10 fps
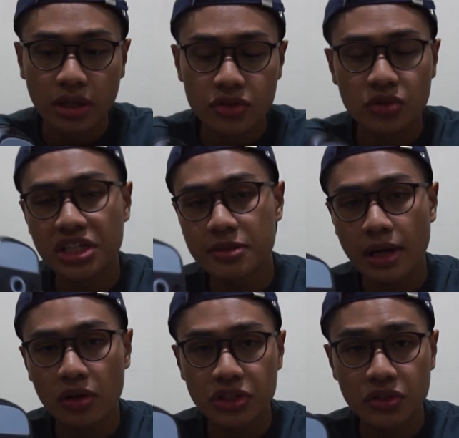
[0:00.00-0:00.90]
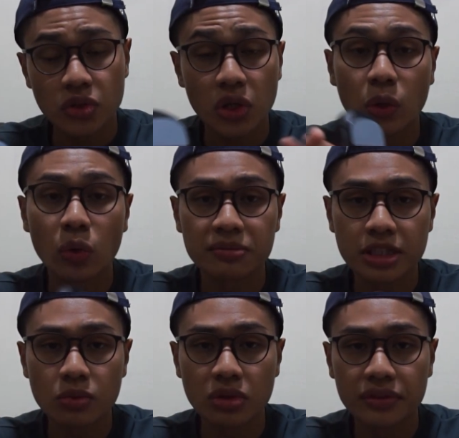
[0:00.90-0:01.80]
So this mouse is also
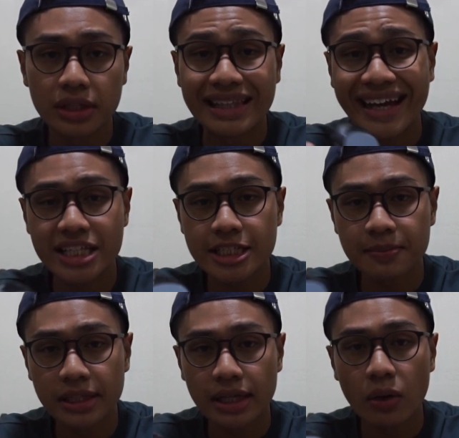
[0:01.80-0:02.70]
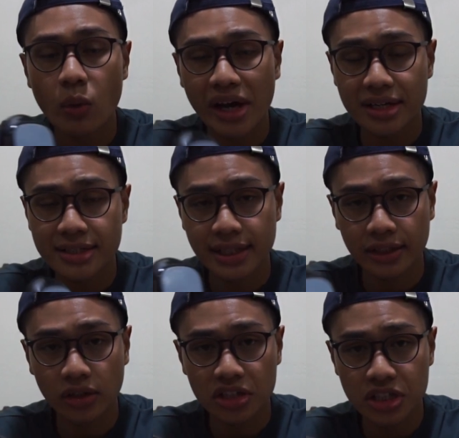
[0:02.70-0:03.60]
equipped with the Lightspeed wireless
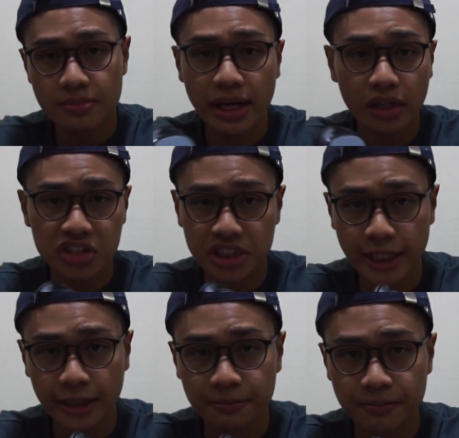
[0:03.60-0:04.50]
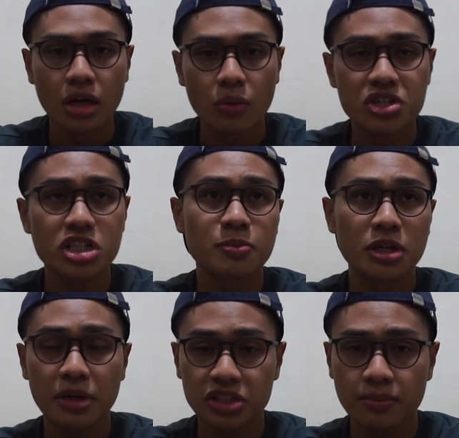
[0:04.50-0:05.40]
technology by Logitech, which is pretty
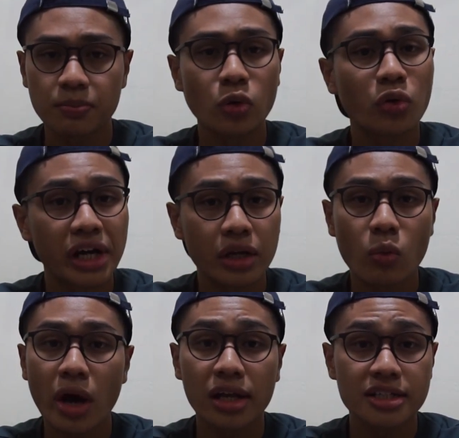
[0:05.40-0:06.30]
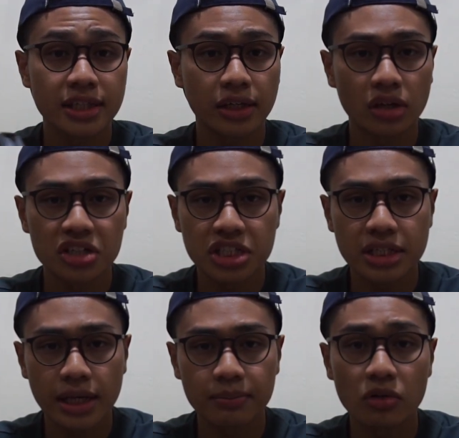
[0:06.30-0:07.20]
much a pro-grade wireless technology
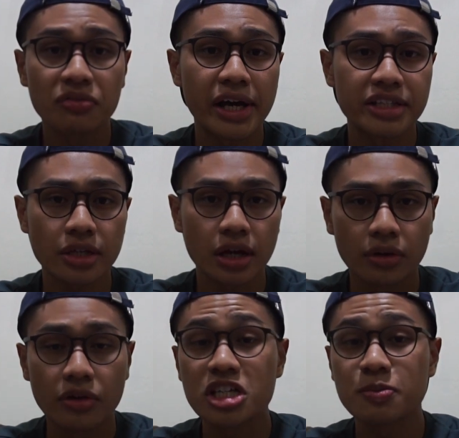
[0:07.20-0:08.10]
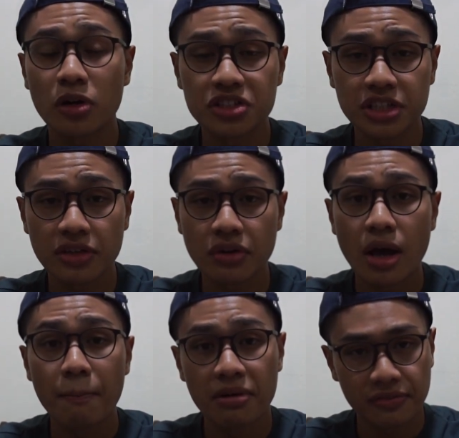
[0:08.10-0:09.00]
that provides responsive
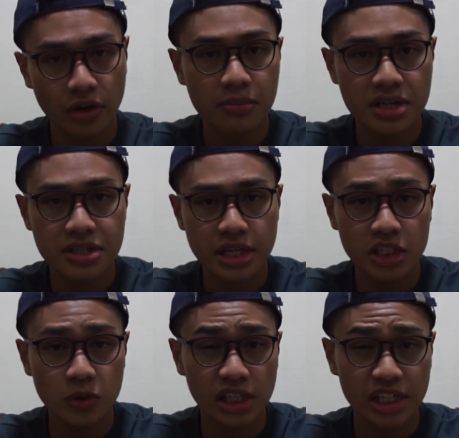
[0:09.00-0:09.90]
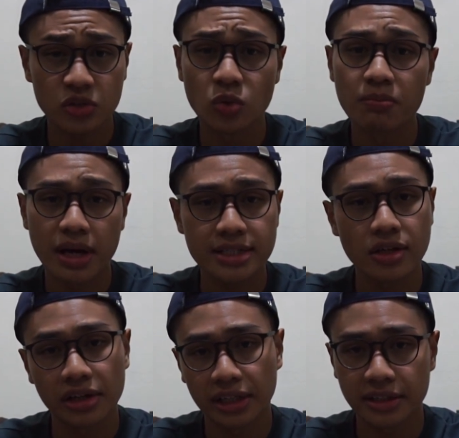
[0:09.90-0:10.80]
performance as well as robust
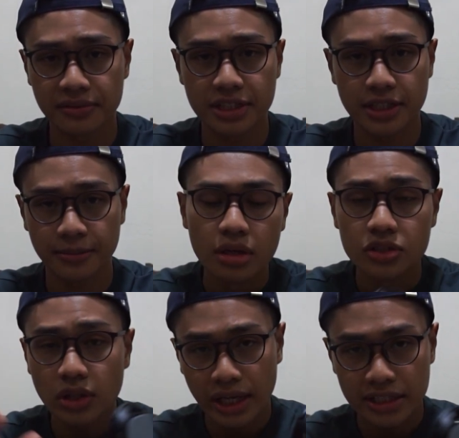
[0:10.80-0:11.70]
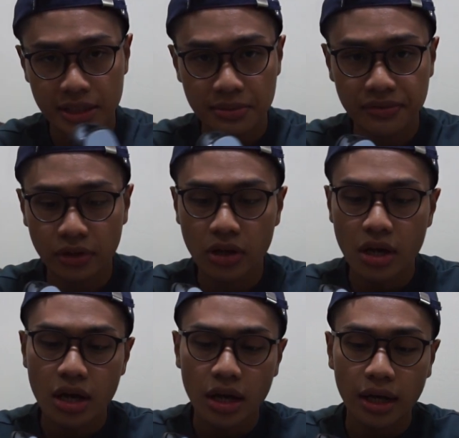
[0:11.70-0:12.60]
connectivity. So like I said before,
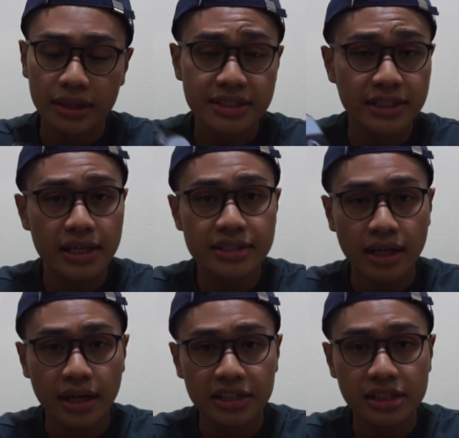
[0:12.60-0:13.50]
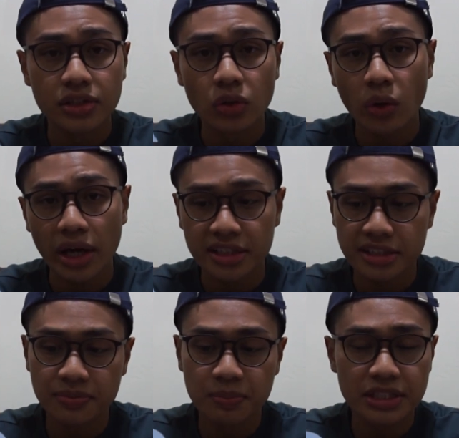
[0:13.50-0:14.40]
the skates are actually no
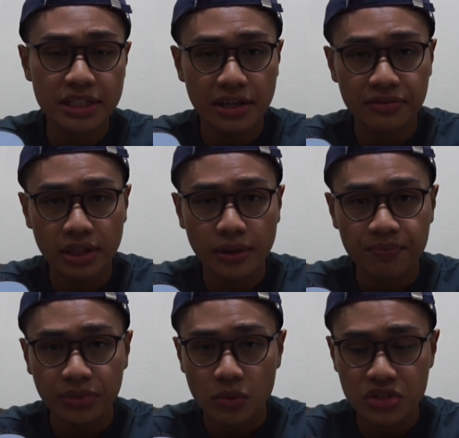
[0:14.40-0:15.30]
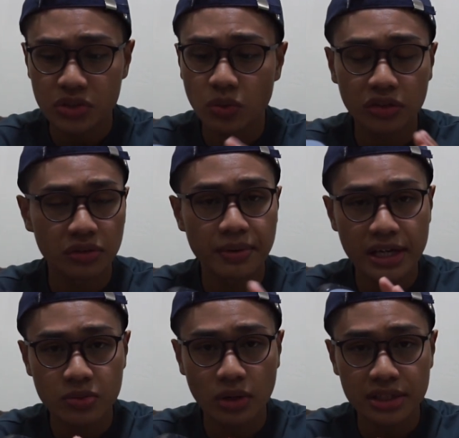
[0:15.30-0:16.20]
additive PTFE, which is one of the
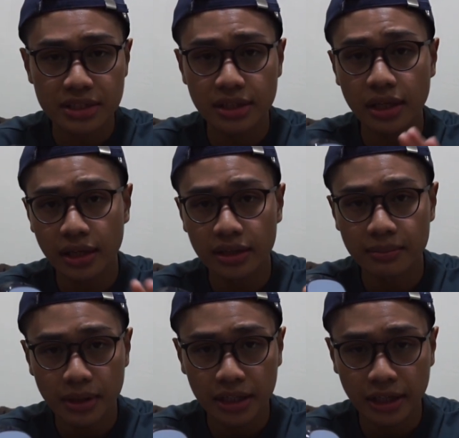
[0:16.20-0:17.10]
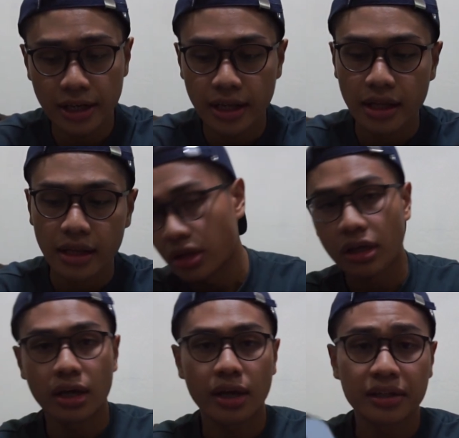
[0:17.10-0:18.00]
best ones in the market,
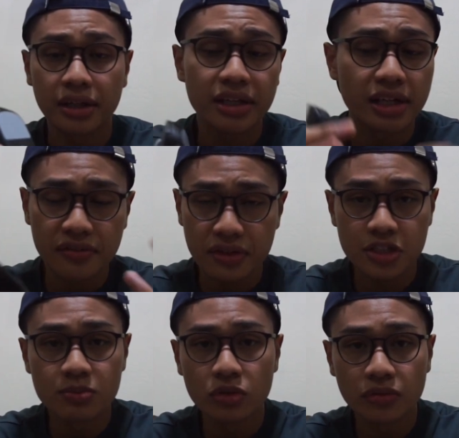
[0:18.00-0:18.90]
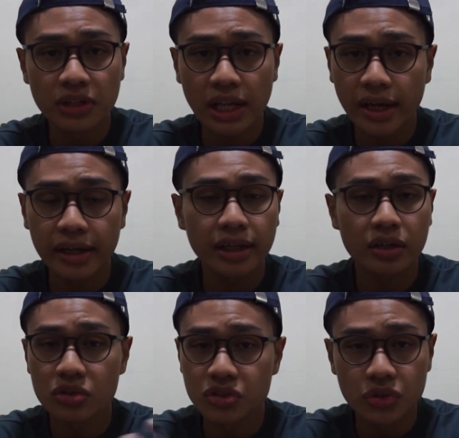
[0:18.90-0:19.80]
and it delivers smooth glide and
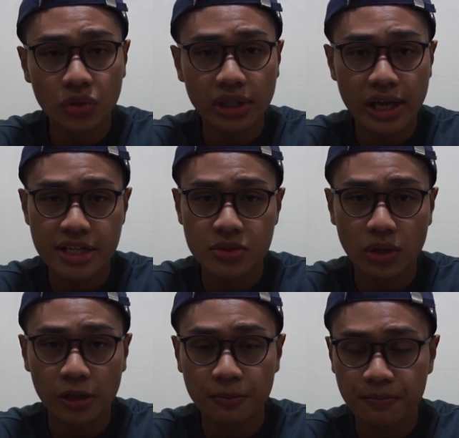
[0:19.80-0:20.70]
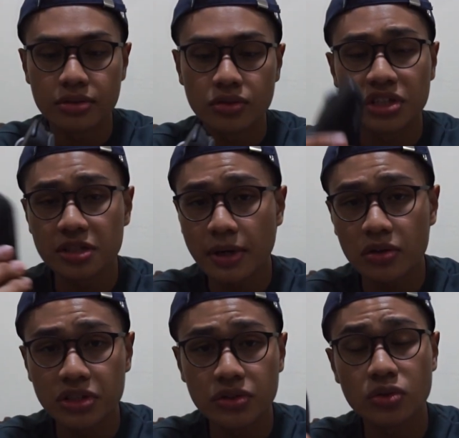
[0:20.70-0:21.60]
control as well. So this
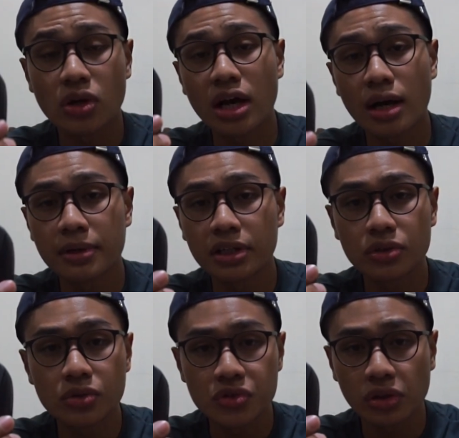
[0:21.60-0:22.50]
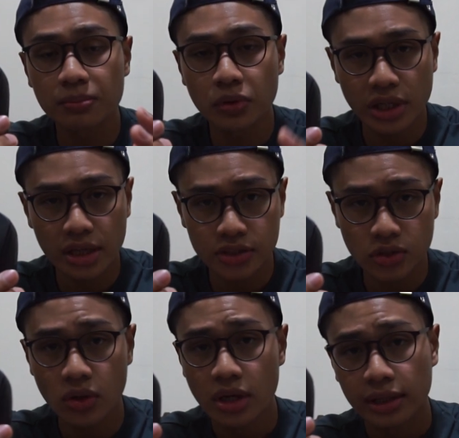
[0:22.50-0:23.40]
mouse is also carbon neutral product,
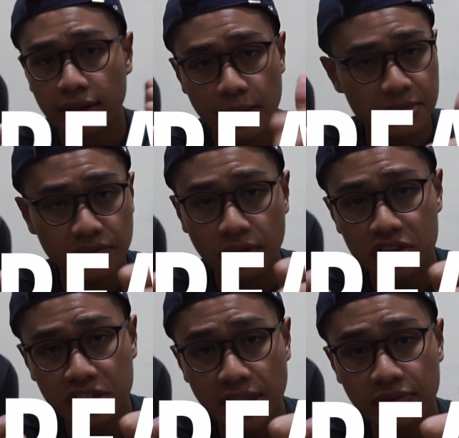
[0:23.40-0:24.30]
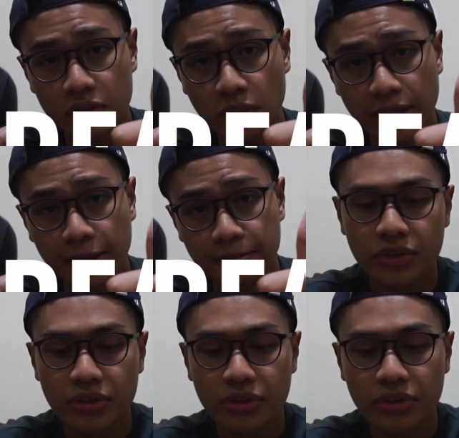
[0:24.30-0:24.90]
so thumbs up for Logitech for doing that.